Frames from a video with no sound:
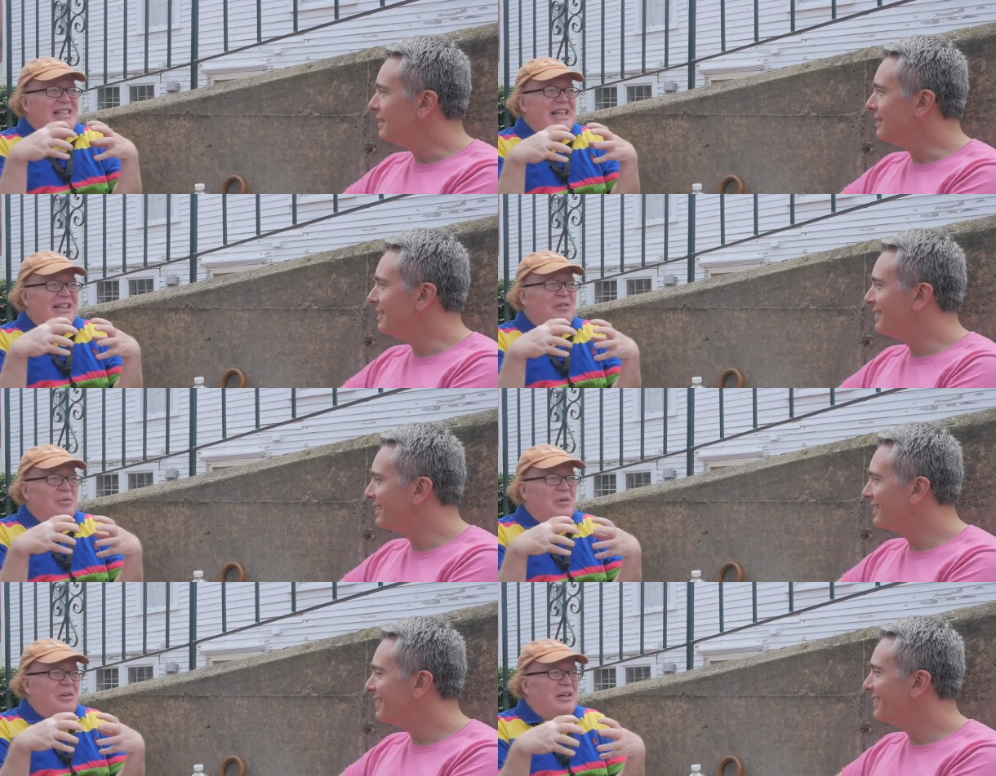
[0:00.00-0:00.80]
Speaker 1: is like,
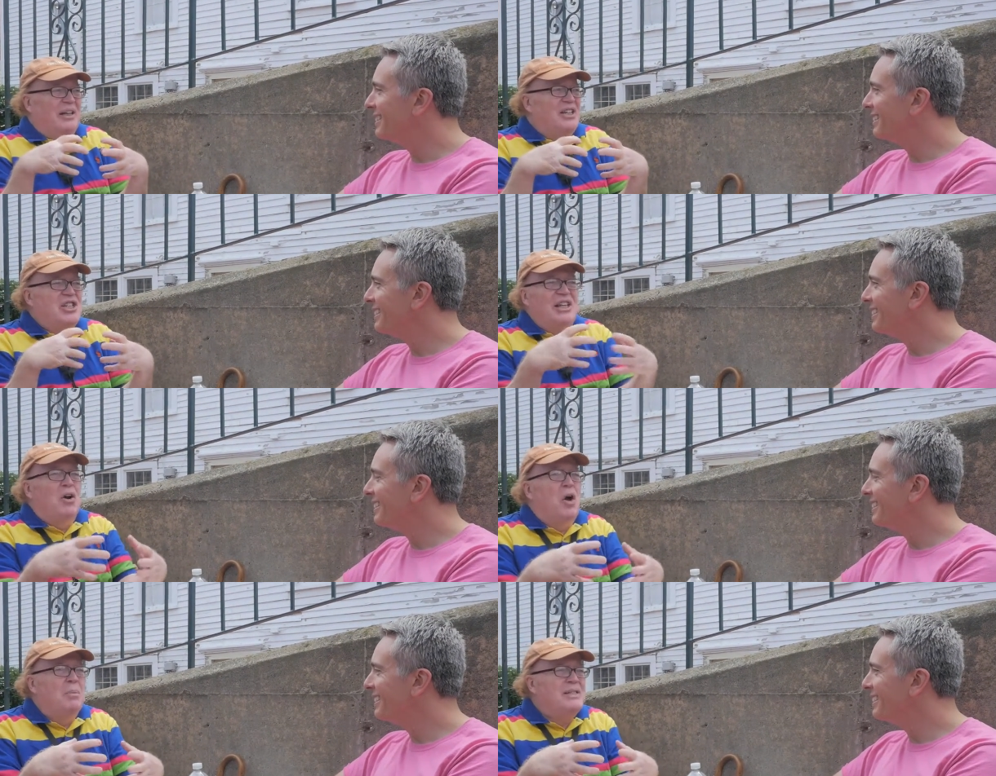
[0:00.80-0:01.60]
they're
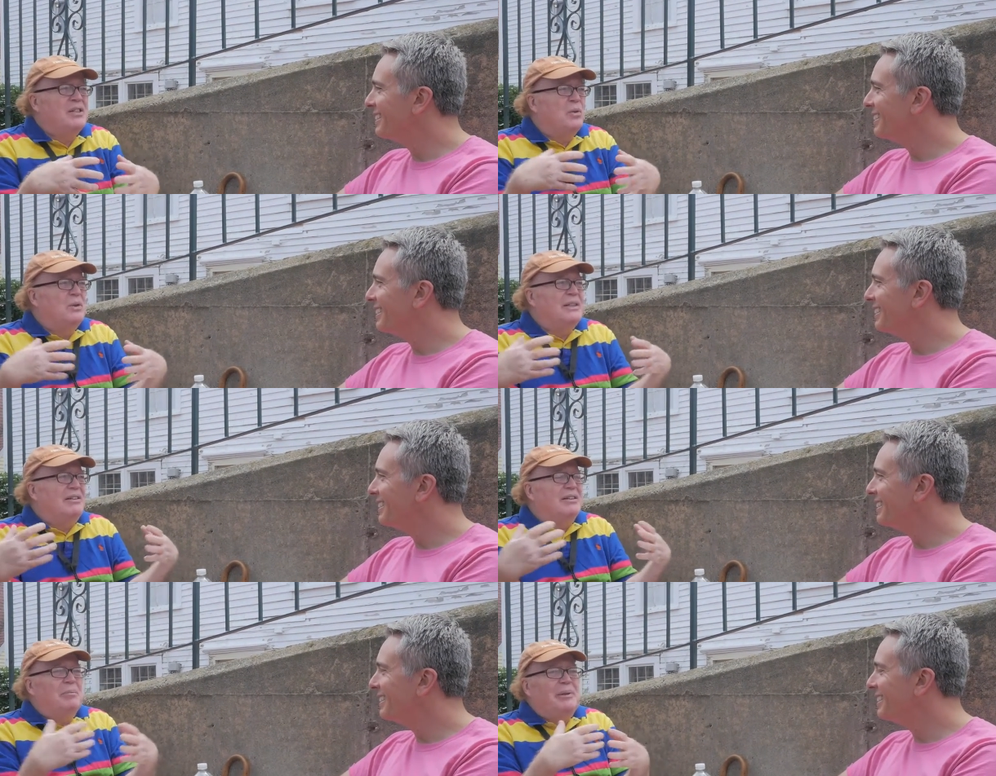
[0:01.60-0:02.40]
homeschooled and
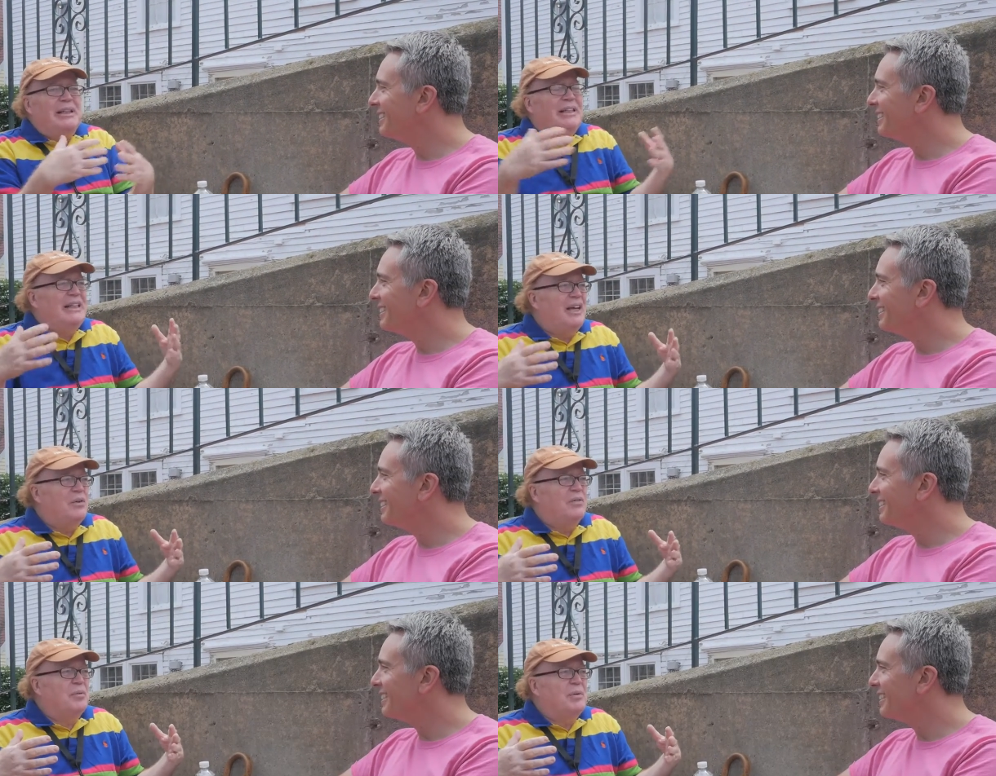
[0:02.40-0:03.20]
they're completely cut
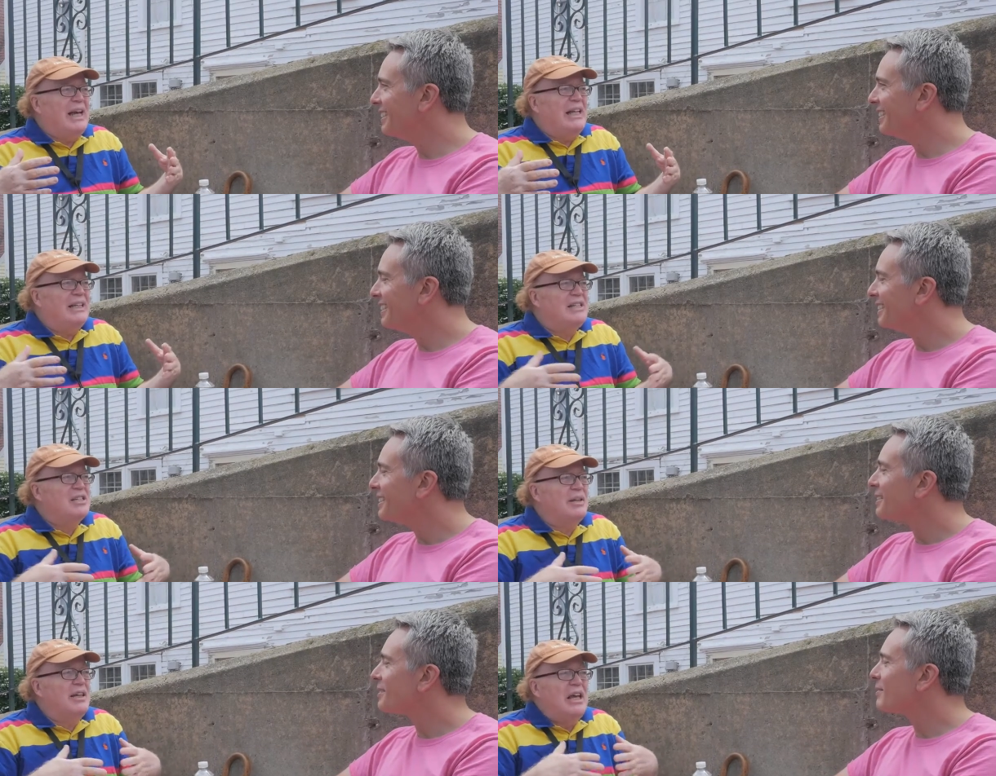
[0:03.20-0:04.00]
off from reality.
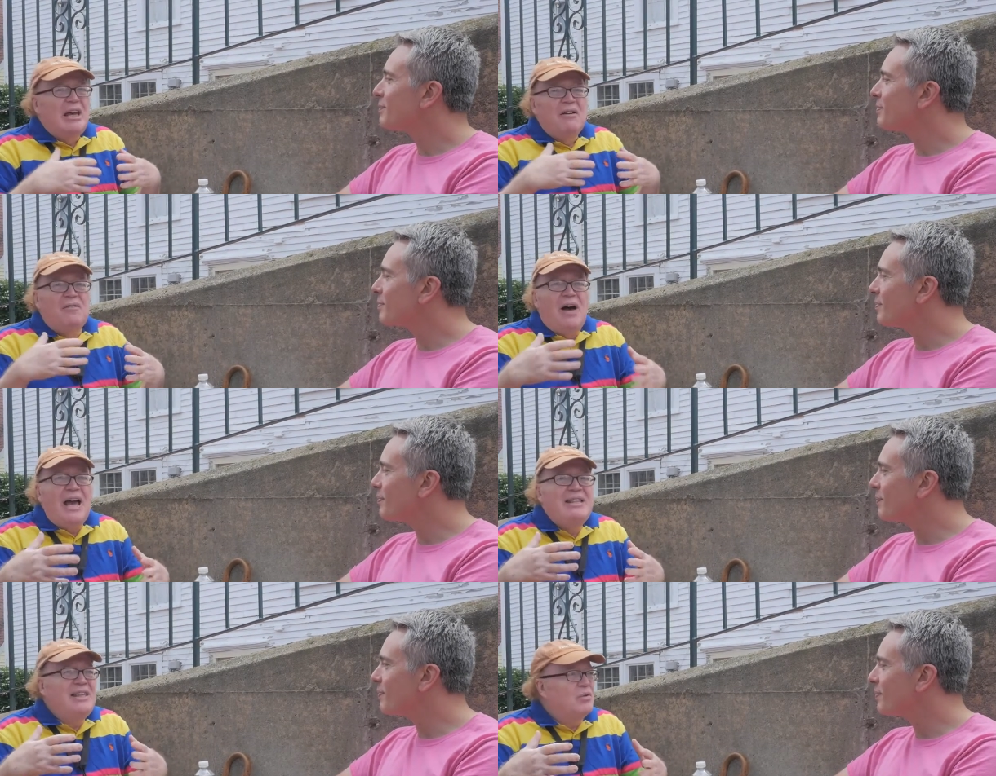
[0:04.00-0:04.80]
So they
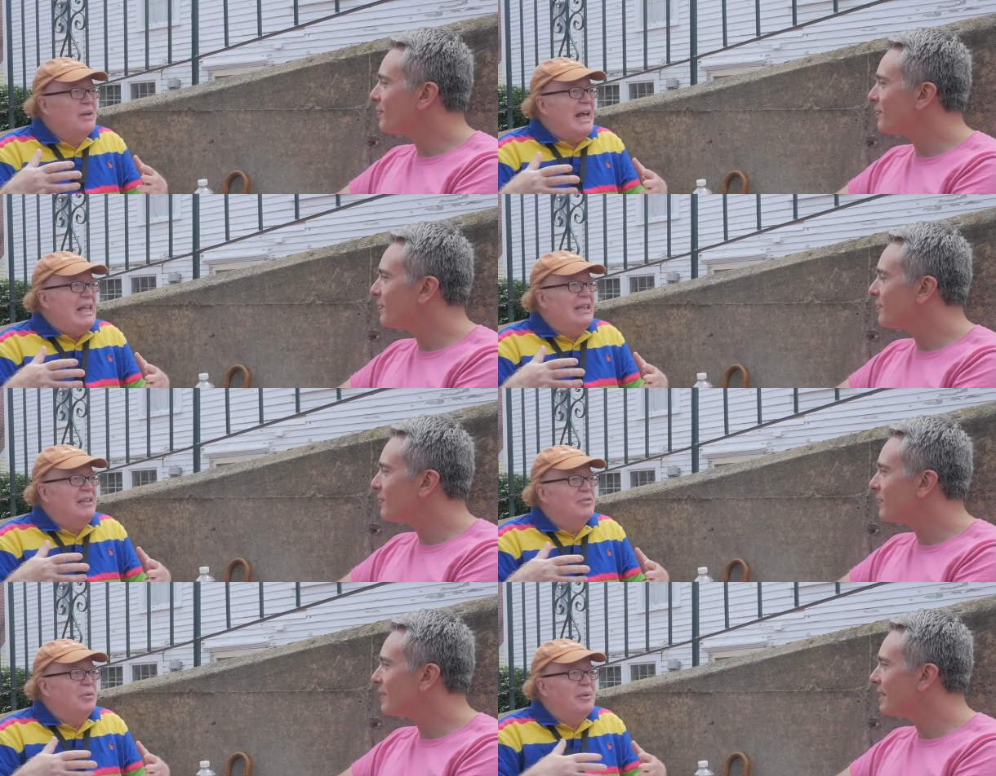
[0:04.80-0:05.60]
find their
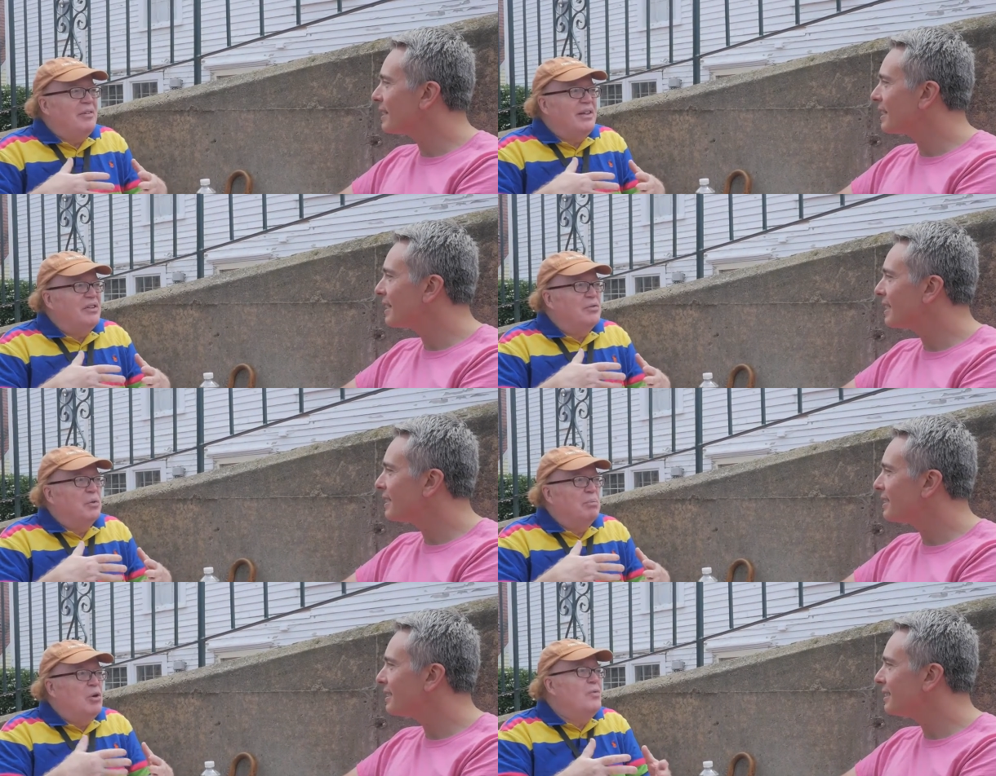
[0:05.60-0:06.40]
reality from living
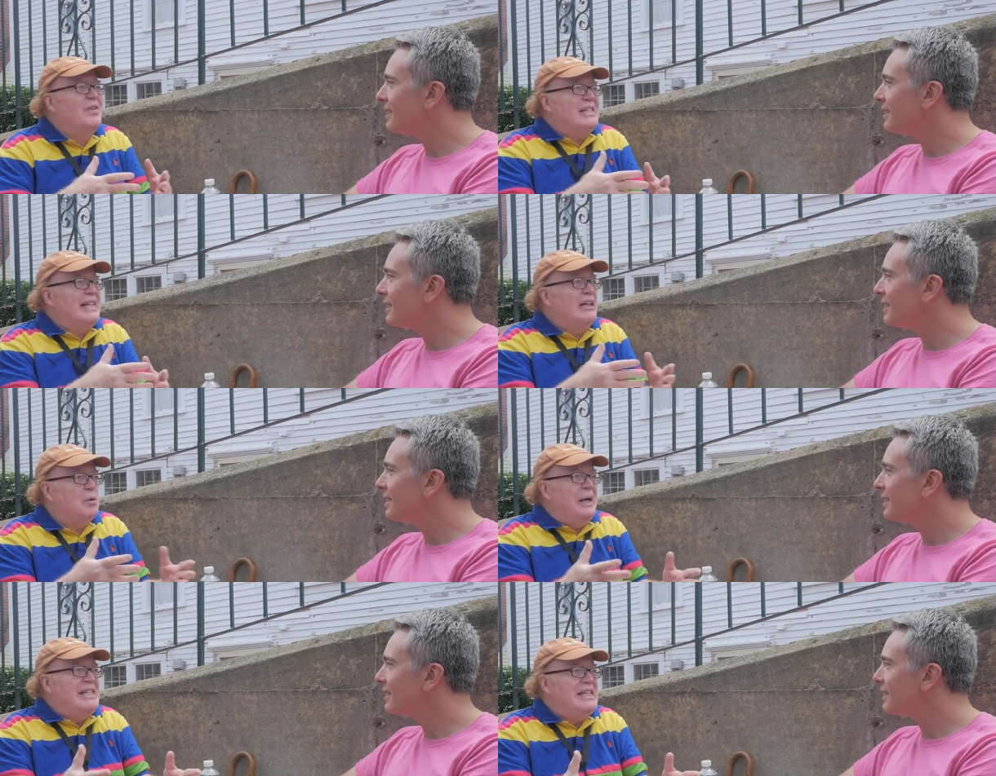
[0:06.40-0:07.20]
through movies like
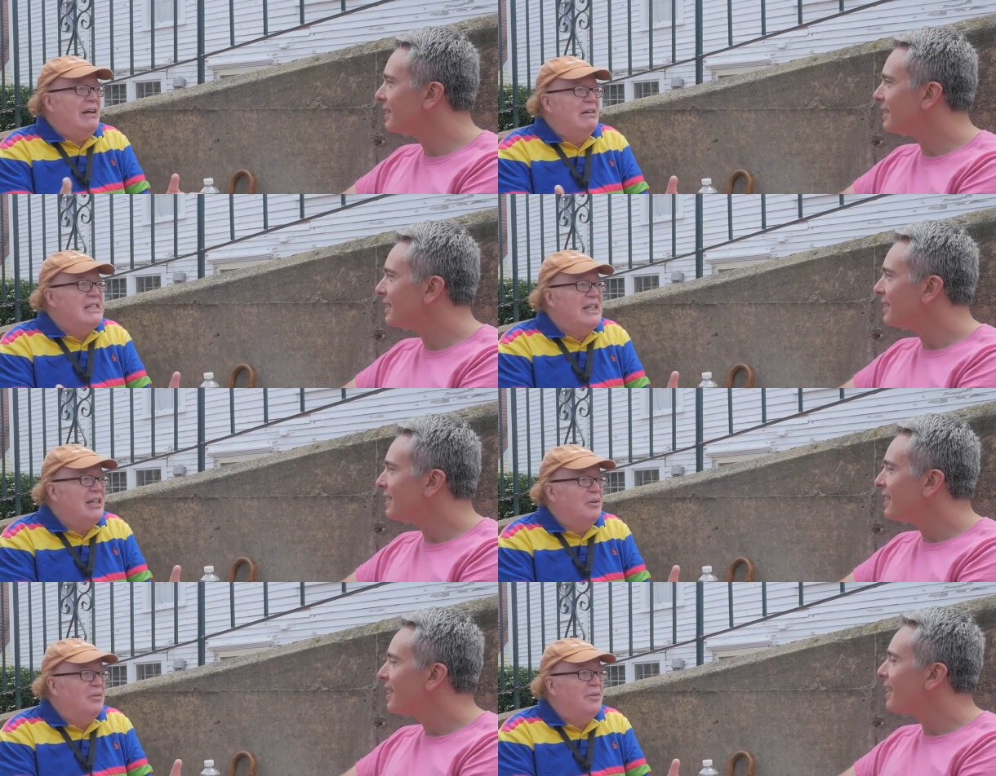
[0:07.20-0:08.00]
Quentin
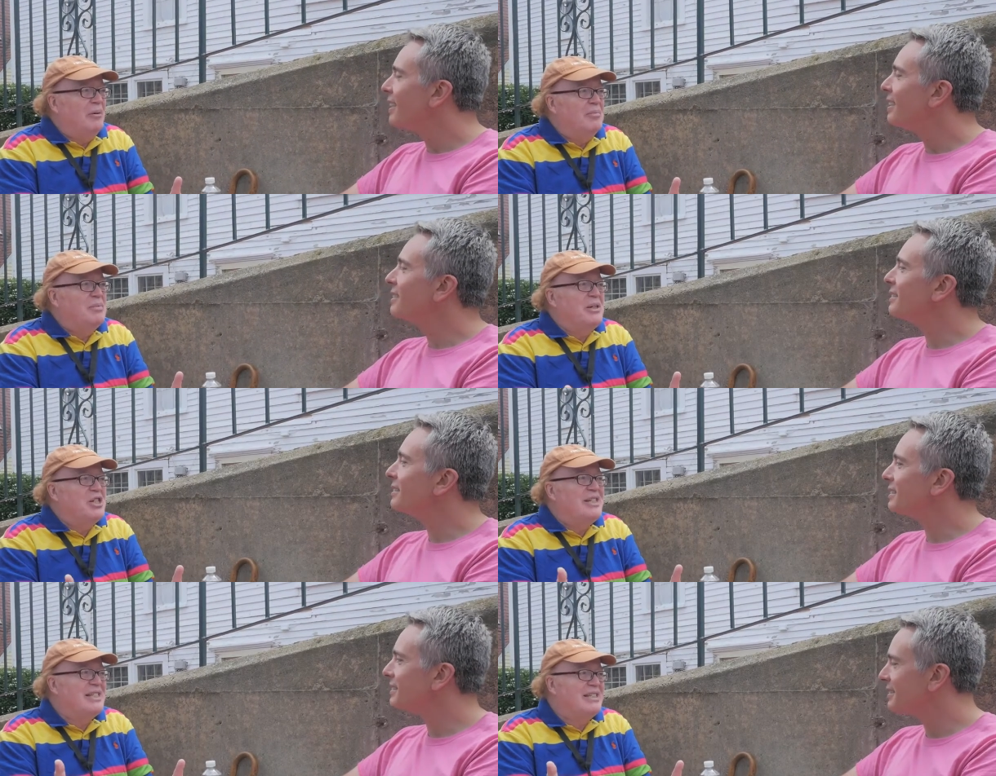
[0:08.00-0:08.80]
Tarantino films,
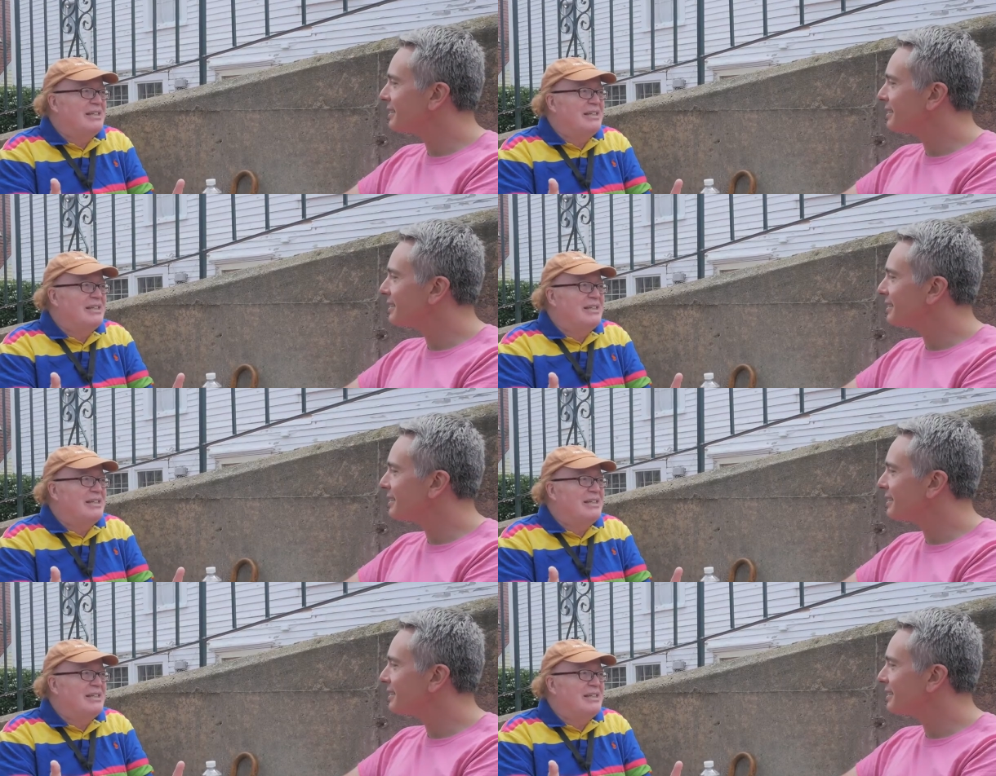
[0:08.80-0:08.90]
which is